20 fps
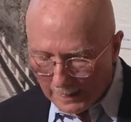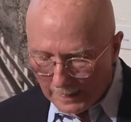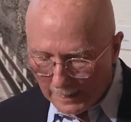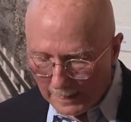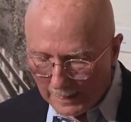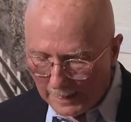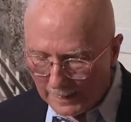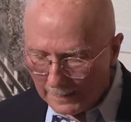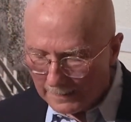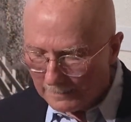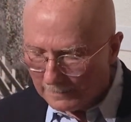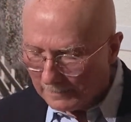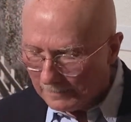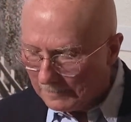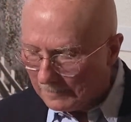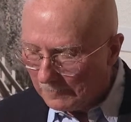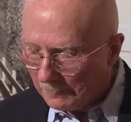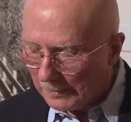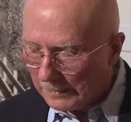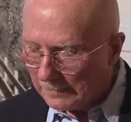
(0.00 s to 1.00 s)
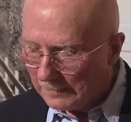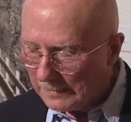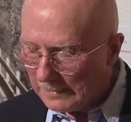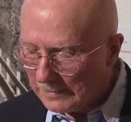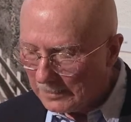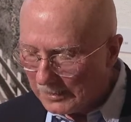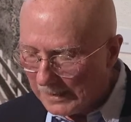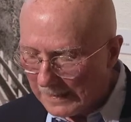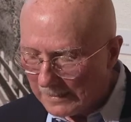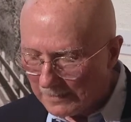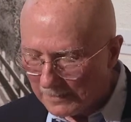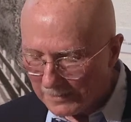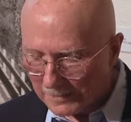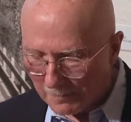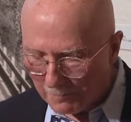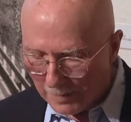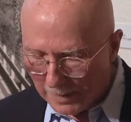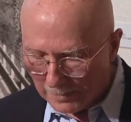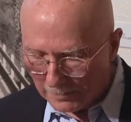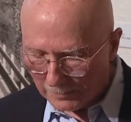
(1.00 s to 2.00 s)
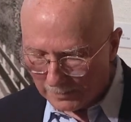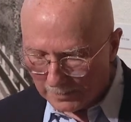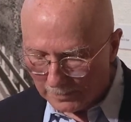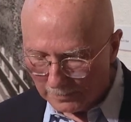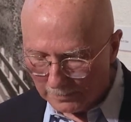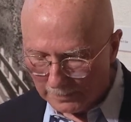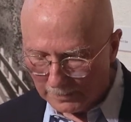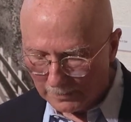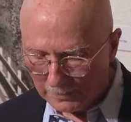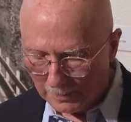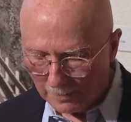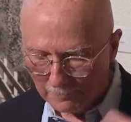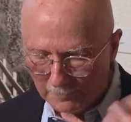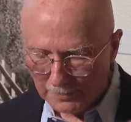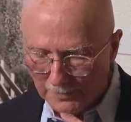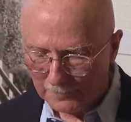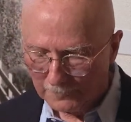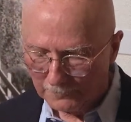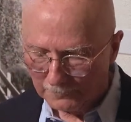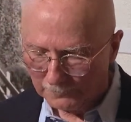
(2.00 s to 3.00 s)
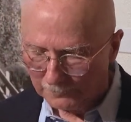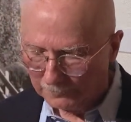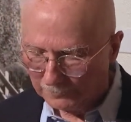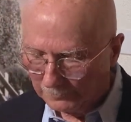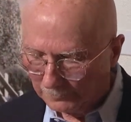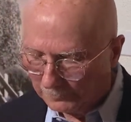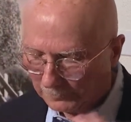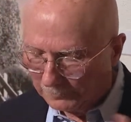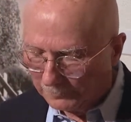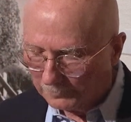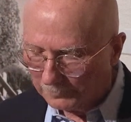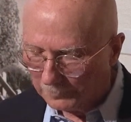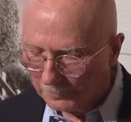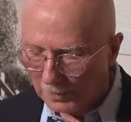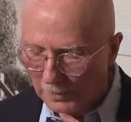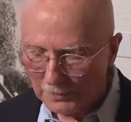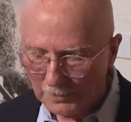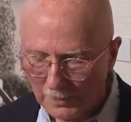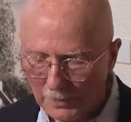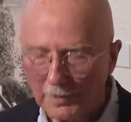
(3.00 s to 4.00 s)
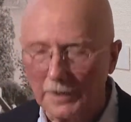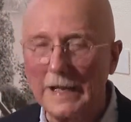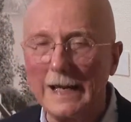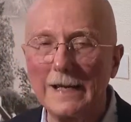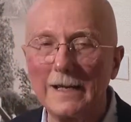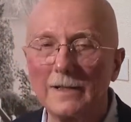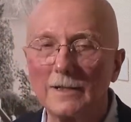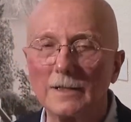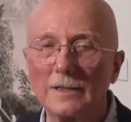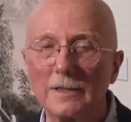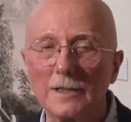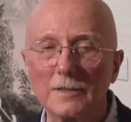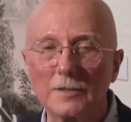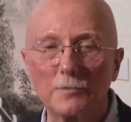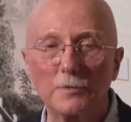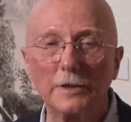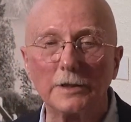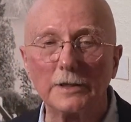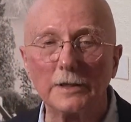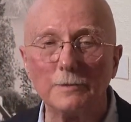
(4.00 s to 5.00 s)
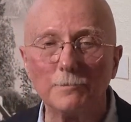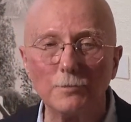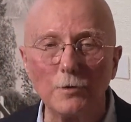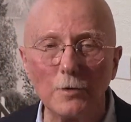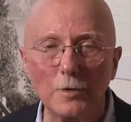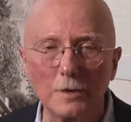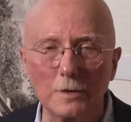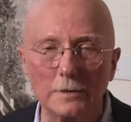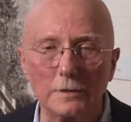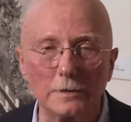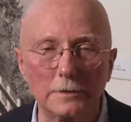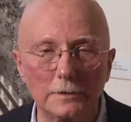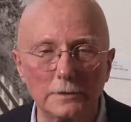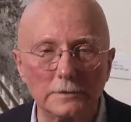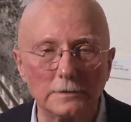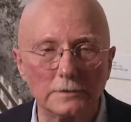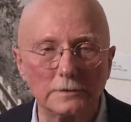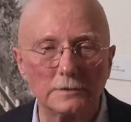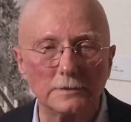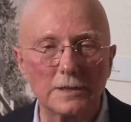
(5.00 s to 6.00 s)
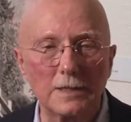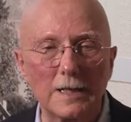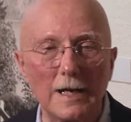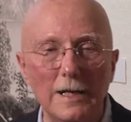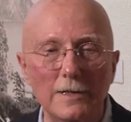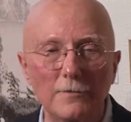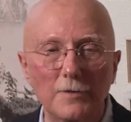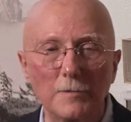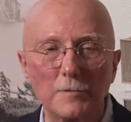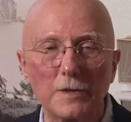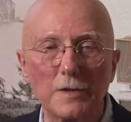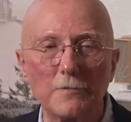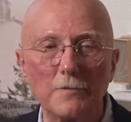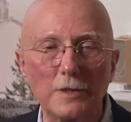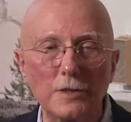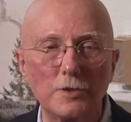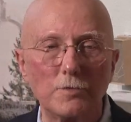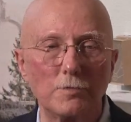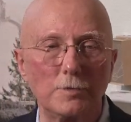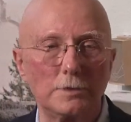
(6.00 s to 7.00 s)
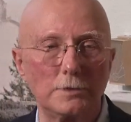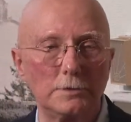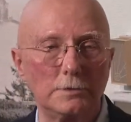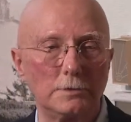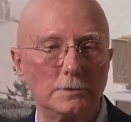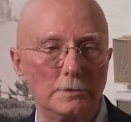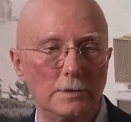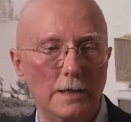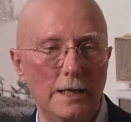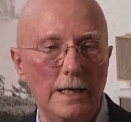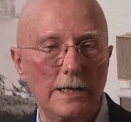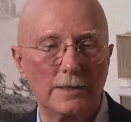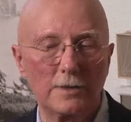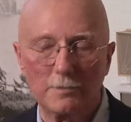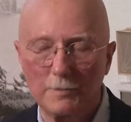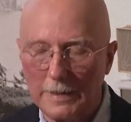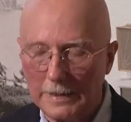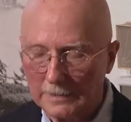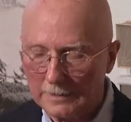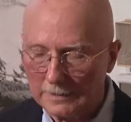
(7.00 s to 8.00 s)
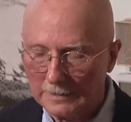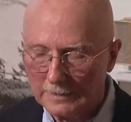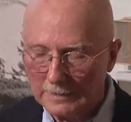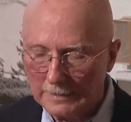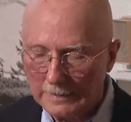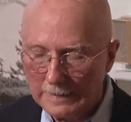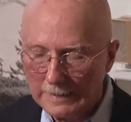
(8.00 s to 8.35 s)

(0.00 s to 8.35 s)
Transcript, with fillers: And what do these changes amount to in terms of, are there anything that's really important aside from the visual aspects?